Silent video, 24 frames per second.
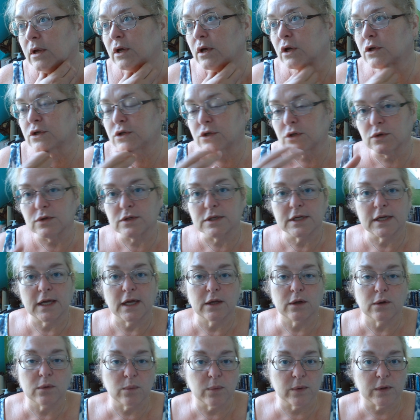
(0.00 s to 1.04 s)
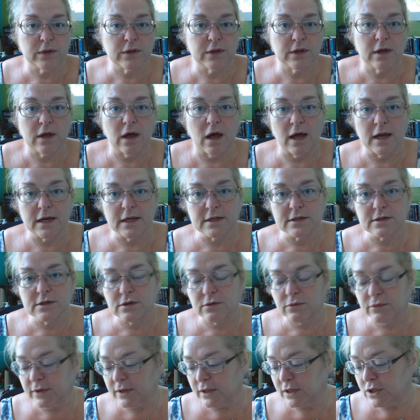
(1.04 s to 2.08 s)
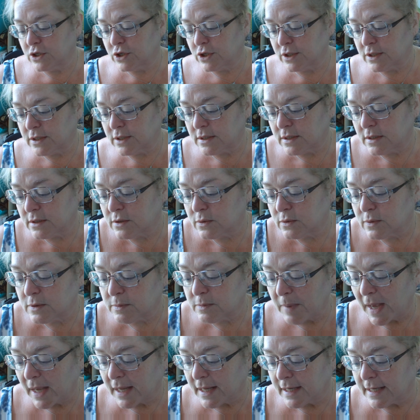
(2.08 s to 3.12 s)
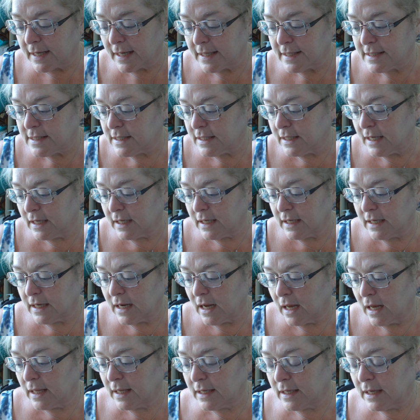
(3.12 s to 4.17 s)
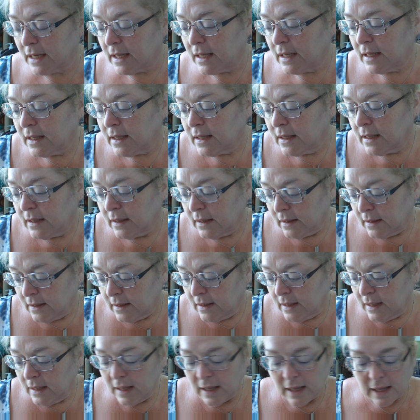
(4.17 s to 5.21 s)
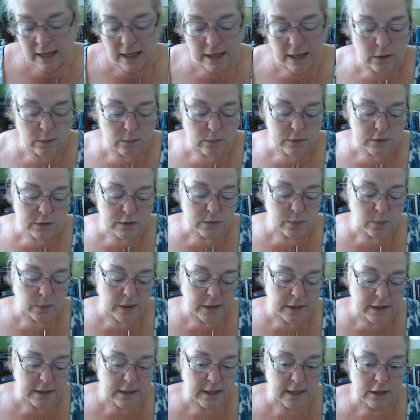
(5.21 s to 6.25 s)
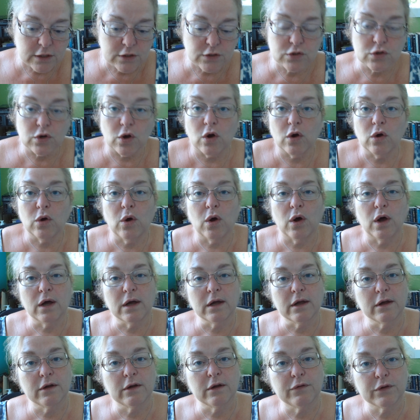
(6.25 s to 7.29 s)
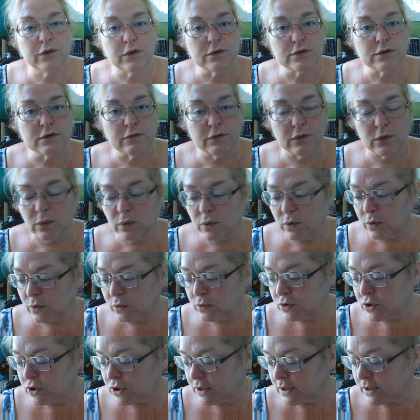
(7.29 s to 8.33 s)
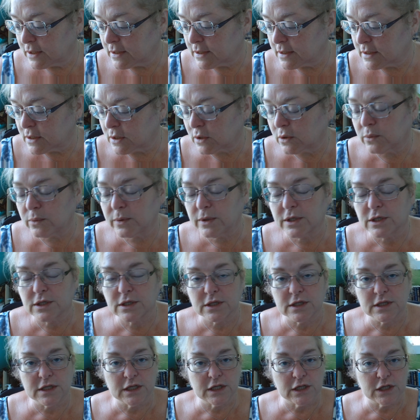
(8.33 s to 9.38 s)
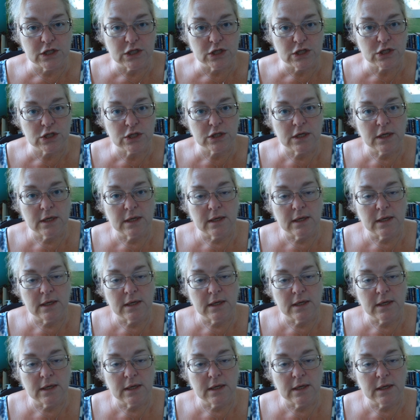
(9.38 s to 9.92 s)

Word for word: associated with the goddess religions. This was back in 1989. And it was with Starhawk, for those of you who know who she is, Luisah Teish,